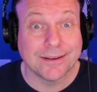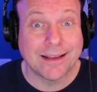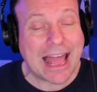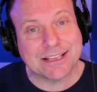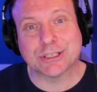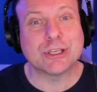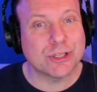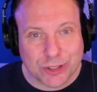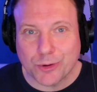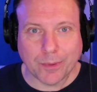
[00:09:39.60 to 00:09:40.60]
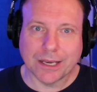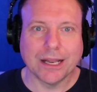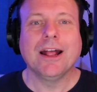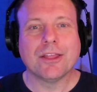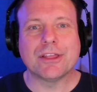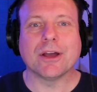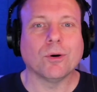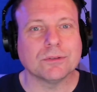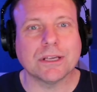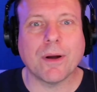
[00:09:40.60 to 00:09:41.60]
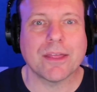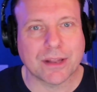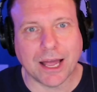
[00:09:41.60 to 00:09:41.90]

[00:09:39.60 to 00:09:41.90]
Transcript: As a human, the only way that